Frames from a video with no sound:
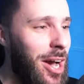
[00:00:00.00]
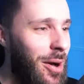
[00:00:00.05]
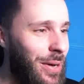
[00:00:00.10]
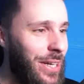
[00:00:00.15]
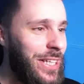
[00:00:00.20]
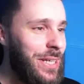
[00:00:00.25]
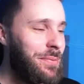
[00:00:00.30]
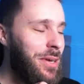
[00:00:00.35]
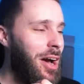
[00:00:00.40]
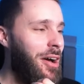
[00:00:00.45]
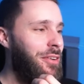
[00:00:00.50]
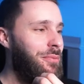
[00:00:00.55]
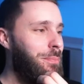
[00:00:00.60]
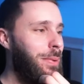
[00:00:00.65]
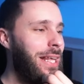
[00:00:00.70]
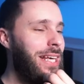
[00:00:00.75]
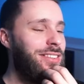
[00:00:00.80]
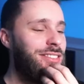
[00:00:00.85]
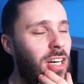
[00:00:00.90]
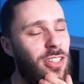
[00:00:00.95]
going,
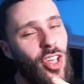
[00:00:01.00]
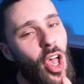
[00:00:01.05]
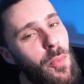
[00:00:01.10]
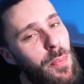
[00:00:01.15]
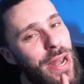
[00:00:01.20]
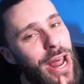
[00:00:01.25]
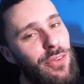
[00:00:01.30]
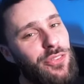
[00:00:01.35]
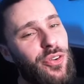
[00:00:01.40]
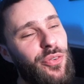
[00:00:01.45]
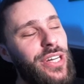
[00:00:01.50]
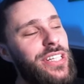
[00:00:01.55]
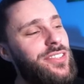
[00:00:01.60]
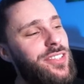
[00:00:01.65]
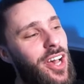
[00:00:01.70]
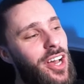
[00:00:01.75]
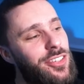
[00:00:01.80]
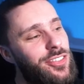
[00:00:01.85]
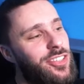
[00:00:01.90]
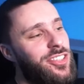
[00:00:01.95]
please. I was hoping that was a
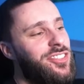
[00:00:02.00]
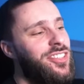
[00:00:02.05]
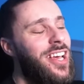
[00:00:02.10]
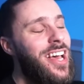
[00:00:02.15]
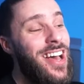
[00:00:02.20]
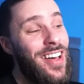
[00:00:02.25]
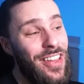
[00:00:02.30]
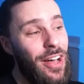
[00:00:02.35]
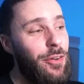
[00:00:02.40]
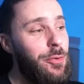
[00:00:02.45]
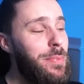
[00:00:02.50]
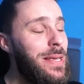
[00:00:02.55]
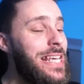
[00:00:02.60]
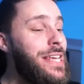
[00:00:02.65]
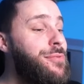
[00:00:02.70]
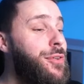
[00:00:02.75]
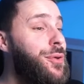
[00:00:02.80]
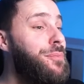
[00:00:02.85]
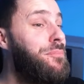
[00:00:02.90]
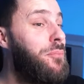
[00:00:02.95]
research because that would be
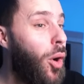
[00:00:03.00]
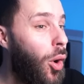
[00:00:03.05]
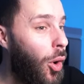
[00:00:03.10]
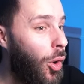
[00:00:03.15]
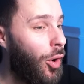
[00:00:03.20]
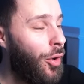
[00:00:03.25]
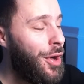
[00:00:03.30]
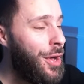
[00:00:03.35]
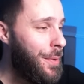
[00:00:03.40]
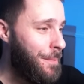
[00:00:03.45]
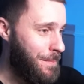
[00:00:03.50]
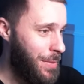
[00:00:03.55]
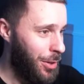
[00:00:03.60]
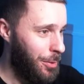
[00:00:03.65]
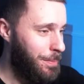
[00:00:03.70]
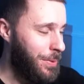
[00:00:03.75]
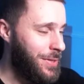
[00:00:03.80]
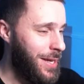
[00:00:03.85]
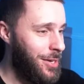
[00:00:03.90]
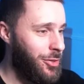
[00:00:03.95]
even more
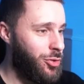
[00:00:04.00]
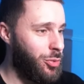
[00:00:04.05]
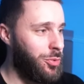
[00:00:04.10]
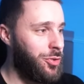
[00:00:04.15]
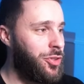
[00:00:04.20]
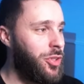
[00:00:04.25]
mill potential.